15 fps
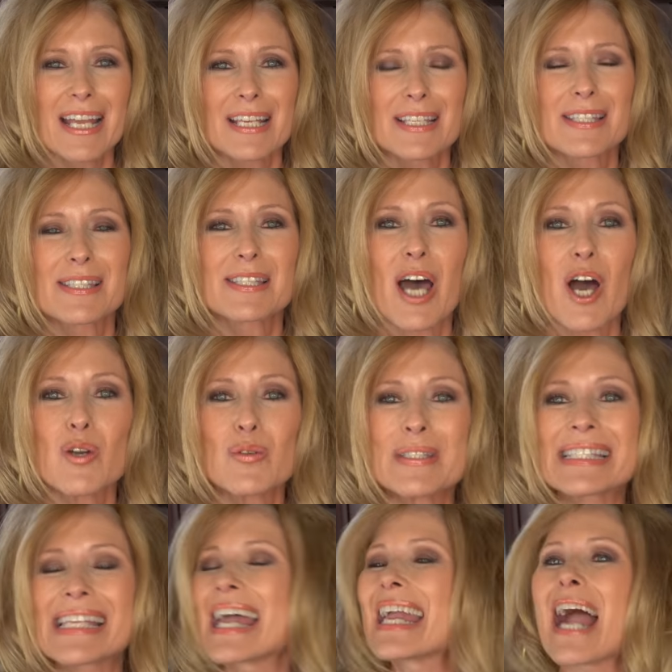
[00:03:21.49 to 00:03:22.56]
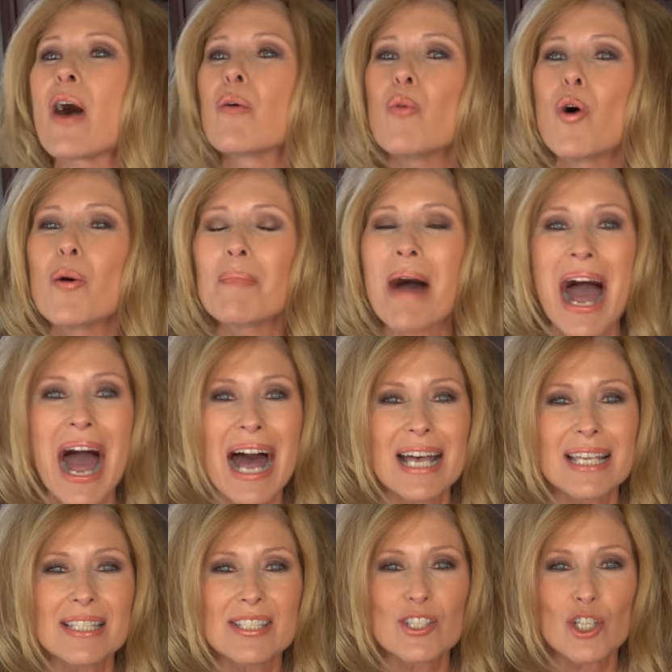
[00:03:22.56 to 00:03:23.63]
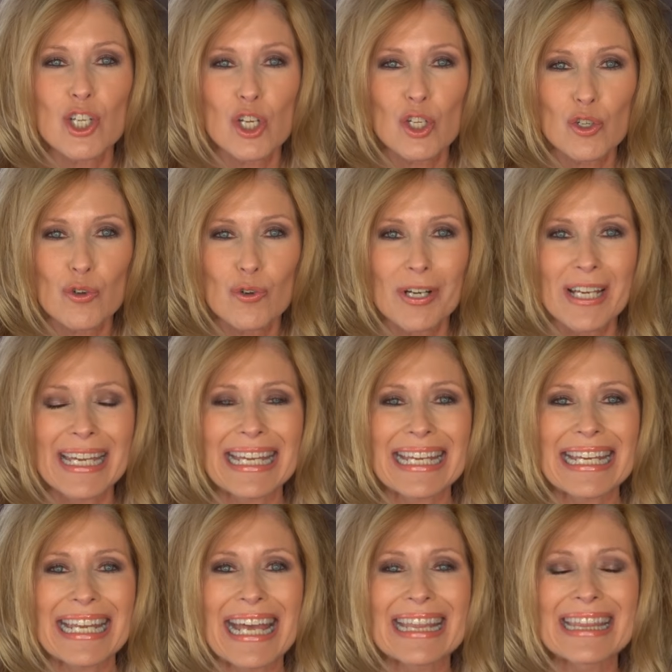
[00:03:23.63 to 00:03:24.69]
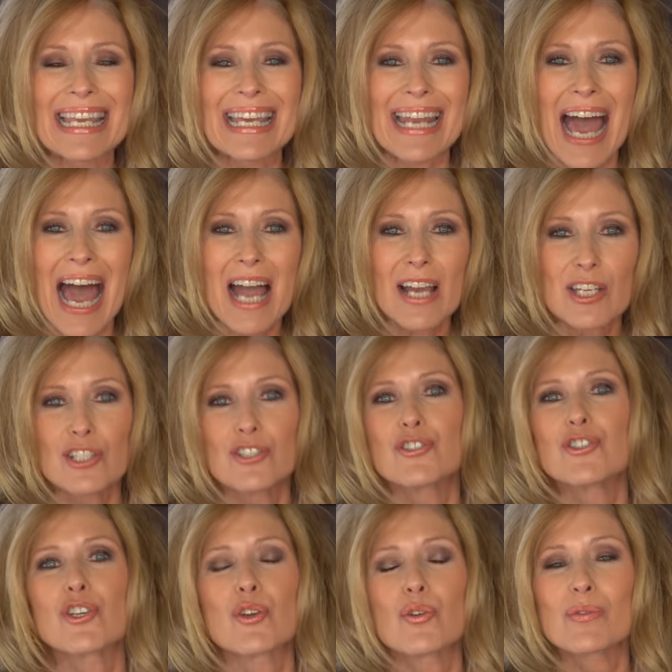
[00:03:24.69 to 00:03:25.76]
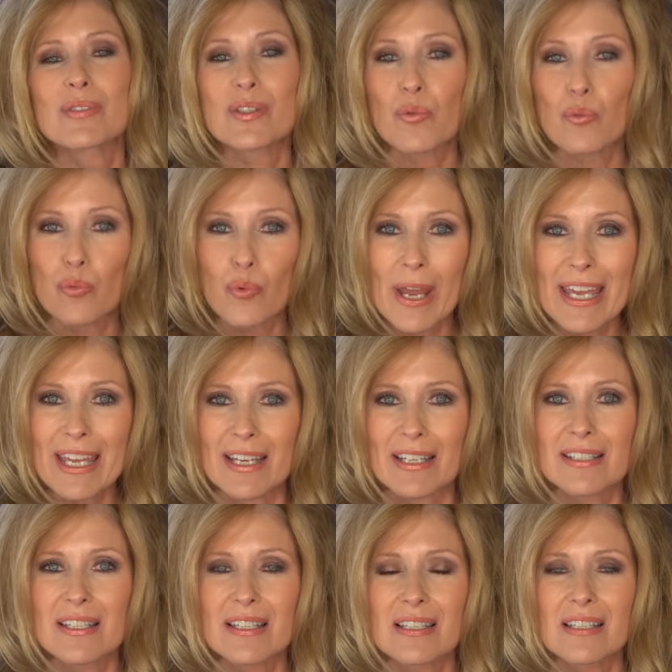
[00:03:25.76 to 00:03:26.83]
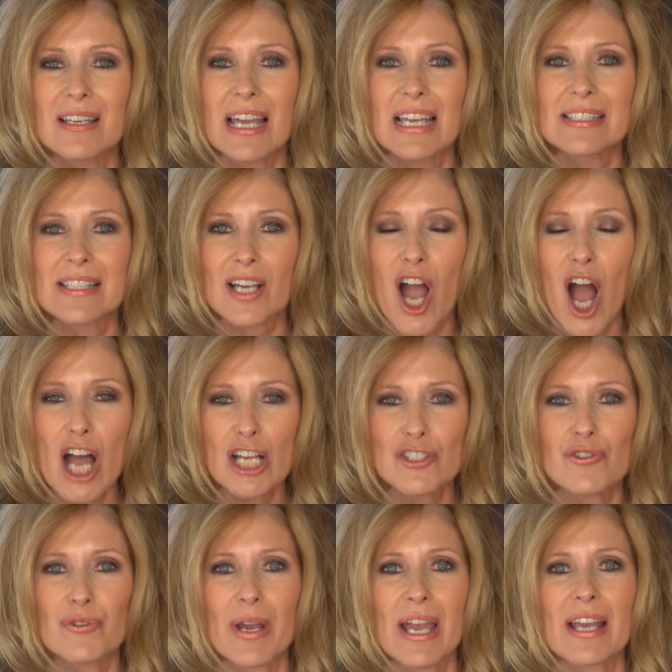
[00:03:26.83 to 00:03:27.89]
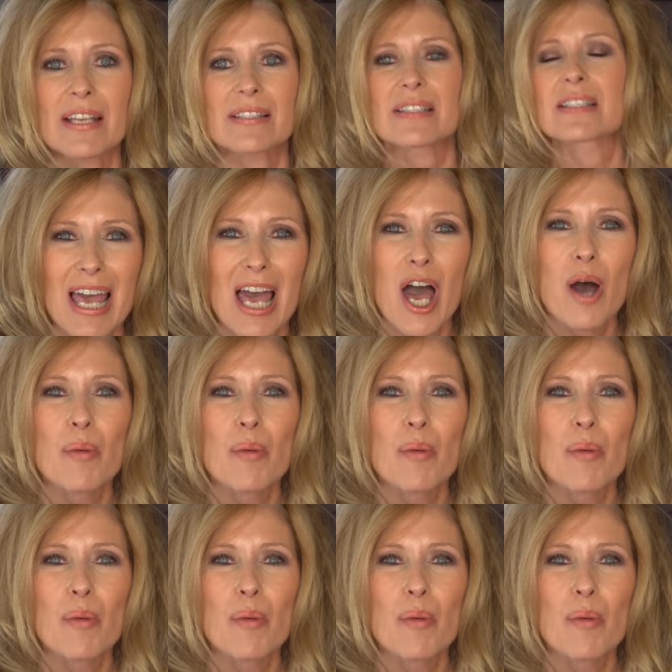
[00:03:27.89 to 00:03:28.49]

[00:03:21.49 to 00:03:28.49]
So say I want my eyes to look green, then I could use red as a contrast.